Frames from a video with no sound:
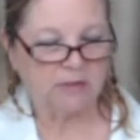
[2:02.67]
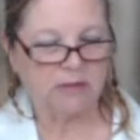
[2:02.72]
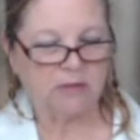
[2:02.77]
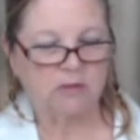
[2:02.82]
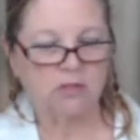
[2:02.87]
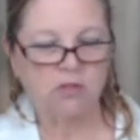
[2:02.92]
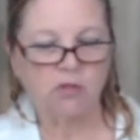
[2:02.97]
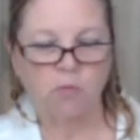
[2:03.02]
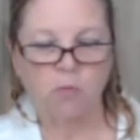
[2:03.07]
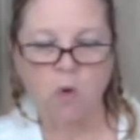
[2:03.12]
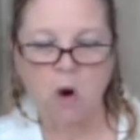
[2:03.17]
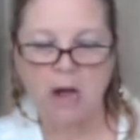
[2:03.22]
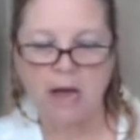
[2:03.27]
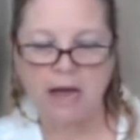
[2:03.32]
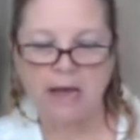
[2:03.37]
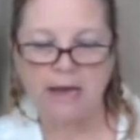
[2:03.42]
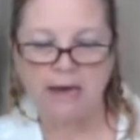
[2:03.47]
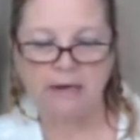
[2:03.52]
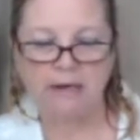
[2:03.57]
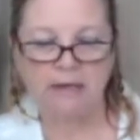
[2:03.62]
the
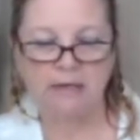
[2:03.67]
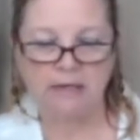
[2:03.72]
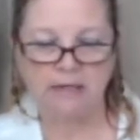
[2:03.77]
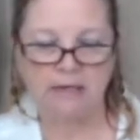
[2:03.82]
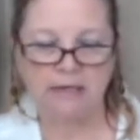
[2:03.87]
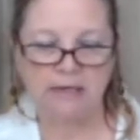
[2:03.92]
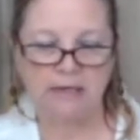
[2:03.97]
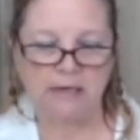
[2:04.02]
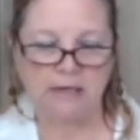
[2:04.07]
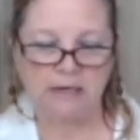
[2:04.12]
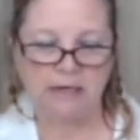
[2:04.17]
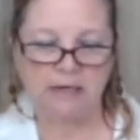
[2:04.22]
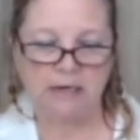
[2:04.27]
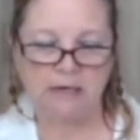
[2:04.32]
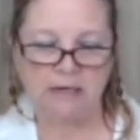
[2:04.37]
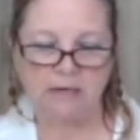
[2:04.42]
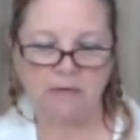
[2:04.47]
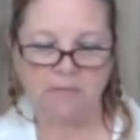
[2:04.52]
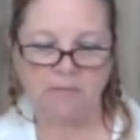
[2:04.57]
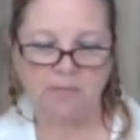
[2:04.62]
swine did eat,
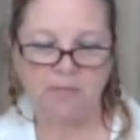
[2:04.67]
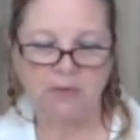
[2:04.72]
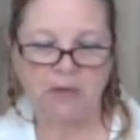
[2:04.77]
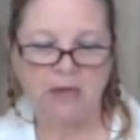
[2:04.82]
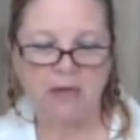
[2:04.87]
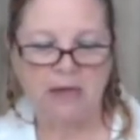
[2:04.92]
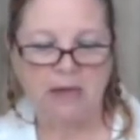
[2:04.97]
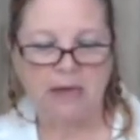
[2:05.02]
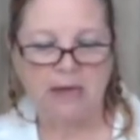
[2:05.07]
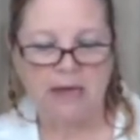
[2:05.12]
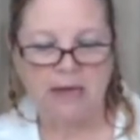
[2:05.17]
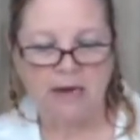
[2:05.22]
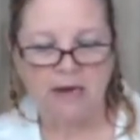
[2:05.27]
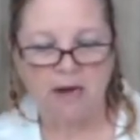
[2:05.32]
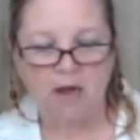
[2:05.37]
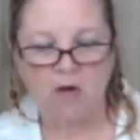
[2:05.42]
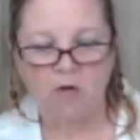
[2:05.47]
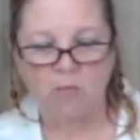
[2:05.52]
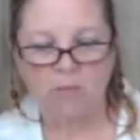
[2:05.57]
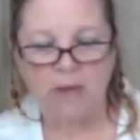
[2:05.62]
and
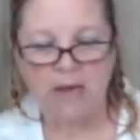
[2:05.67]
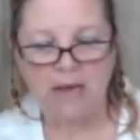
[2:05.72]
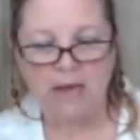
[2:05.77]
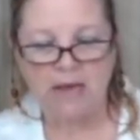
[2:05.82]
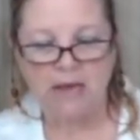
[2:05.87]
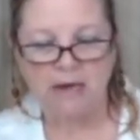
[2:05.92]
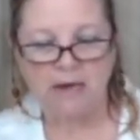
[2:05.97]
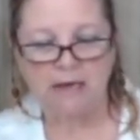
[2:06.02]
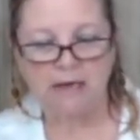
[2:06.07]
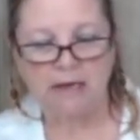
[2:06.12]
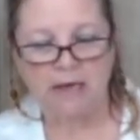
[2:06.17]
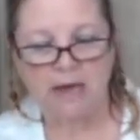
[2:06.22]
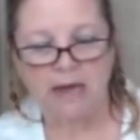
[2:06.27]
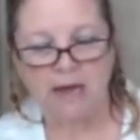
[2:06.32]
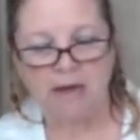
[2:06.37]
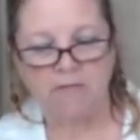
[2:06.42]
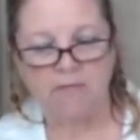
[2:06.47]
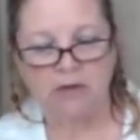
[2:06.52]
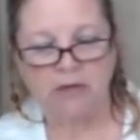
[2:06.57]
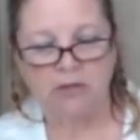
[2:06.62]
no man
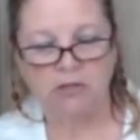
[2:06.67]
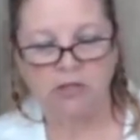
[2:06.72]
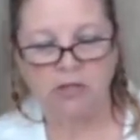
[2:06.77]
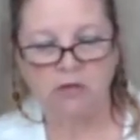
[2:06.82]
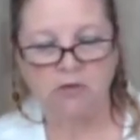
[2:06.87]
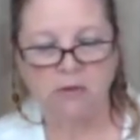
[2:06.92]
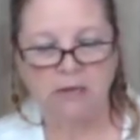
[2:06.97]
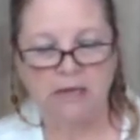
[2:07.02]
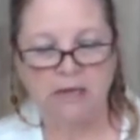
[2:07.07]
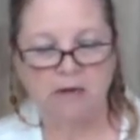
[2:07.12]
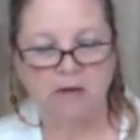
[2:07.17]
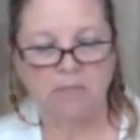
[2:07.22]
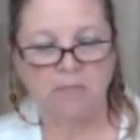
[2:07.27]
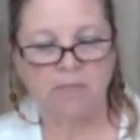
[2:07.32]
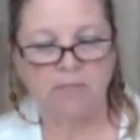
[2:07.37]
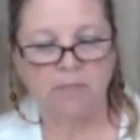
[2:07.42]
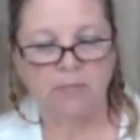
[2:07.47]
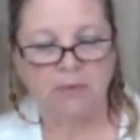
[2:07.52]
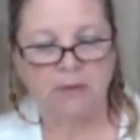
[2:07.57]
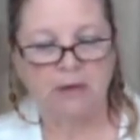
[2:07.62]
gave unto him.
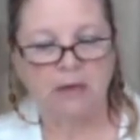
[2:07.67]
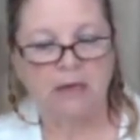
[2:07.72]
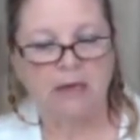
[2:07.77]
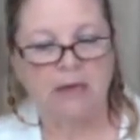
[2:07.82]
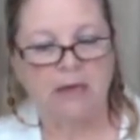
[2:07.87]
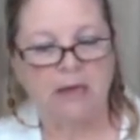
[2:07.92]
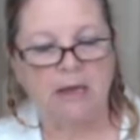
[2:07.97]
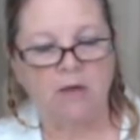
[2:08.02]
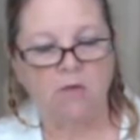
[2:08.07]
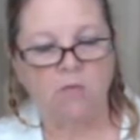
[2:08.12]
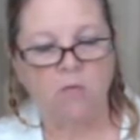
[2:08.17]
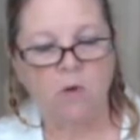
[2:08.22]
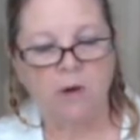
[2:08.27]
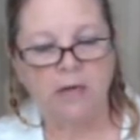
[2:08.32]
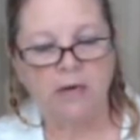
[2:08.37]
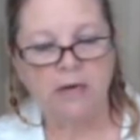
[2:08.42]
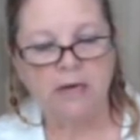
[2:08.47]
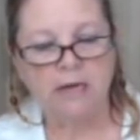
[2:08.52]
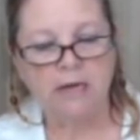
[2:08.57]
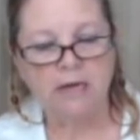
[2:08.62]
And
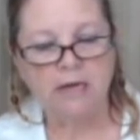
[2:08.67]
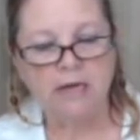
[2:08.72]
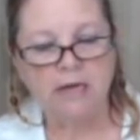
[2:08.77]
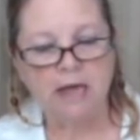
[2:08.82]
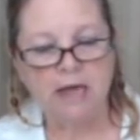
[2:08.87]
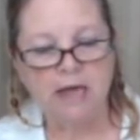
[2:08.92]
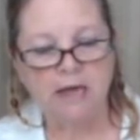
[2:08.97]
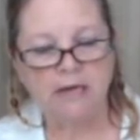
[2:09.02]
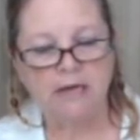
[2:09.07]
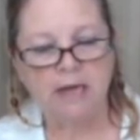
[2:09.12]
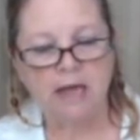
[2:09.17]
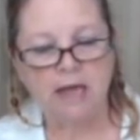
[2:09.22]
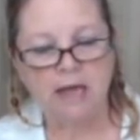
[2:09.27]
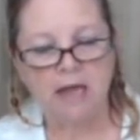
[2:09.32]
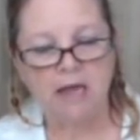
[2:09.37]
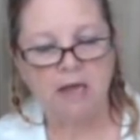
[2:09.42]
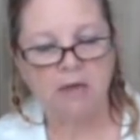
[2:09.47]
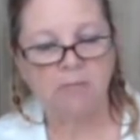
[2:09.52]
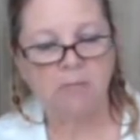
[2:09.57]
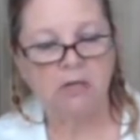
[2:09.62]
when he had
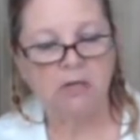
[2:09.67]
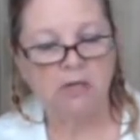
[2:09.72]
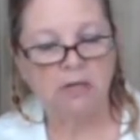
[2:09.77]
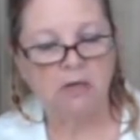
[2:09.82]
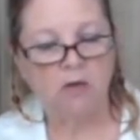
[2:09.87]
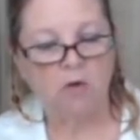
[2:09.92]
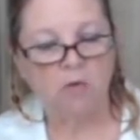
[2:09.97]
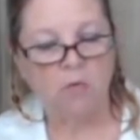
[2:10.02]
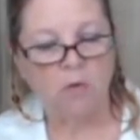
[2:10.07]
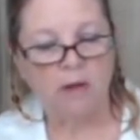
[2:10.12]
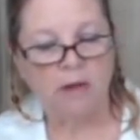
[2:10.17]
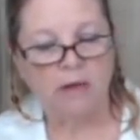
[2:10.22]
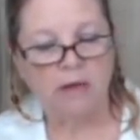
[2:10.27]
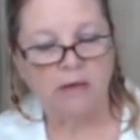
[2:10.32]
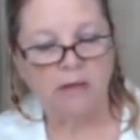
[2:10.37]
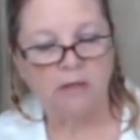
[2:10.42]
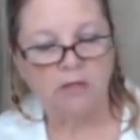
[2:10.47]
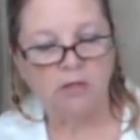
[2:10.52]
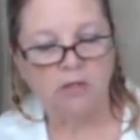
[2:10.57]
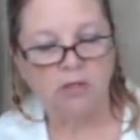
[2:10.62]
came
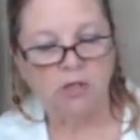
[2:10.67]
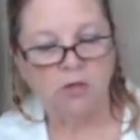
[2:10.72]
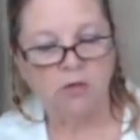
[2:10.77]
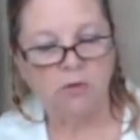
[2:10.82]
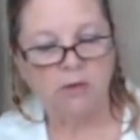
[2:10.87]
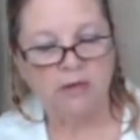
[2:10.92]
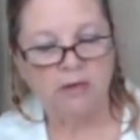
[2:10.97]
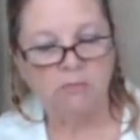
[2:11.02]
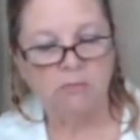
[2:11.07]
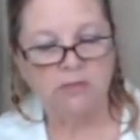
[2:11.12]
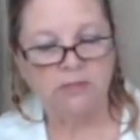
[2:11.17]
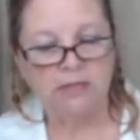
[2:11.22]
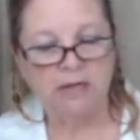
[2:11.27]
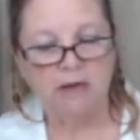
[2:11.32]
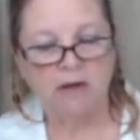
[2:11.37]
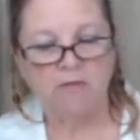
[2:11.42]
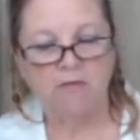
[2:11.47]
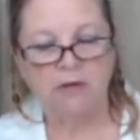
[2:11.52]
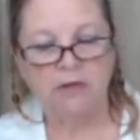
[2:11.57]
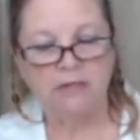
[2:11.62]
to
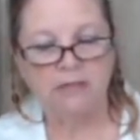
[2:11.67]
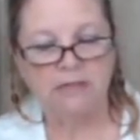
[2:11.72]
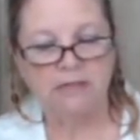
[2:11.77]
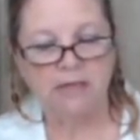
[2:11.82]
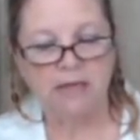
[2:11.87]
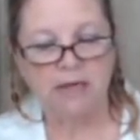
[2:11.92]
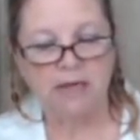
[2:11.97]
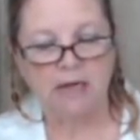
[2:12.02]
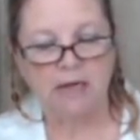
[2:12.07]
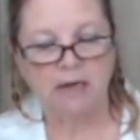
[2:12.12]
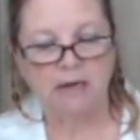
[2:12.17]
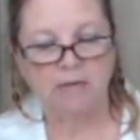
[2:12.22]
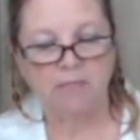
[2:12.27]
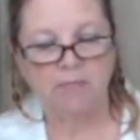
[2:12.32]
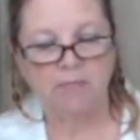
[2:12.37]
himself, he said,